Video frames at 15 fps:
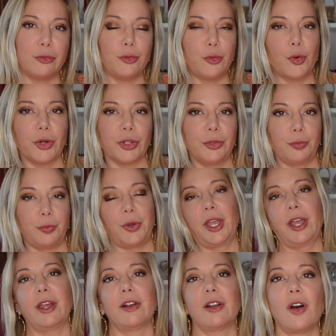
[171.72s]
fourth
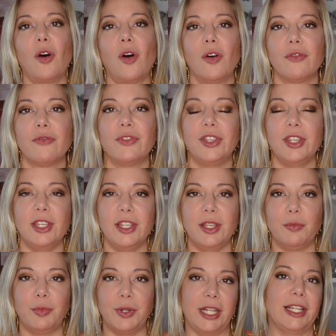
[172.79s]
pair of
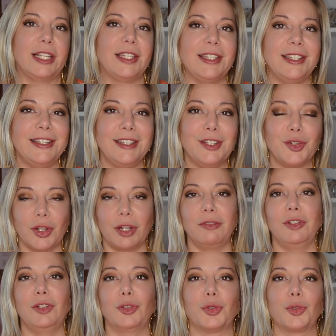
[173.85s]
the Plexi
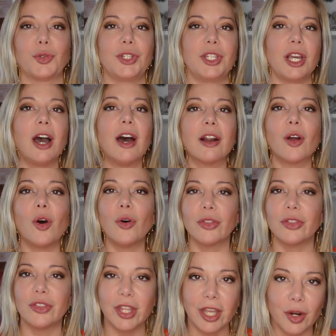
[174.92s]
Gianvito Rossi are
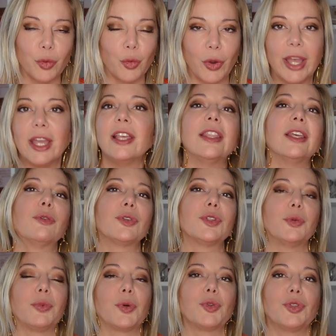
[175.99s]
on their way. They were
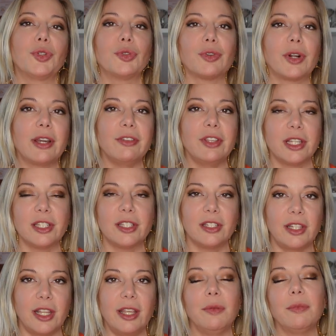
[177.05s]
supposed to arrive
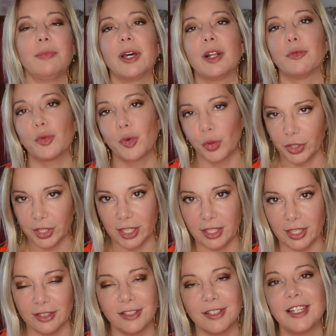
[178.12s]
yesterday, but of course they
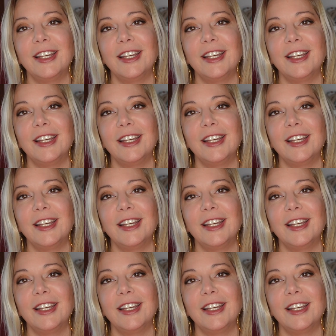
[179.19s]
didn't.